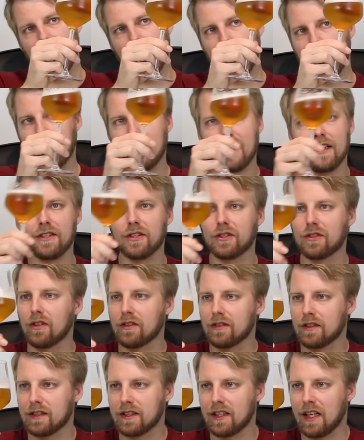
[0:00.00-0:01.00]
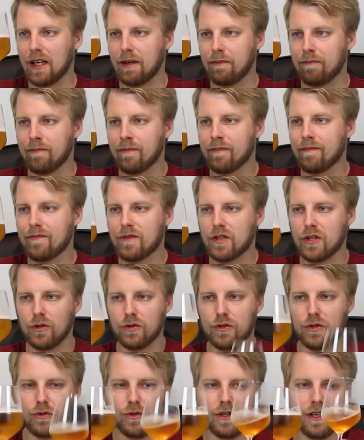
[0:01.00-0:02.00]
I mean, they just look the same.
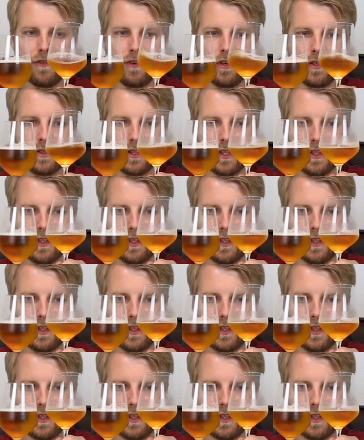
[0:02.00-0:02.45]
CO2 levels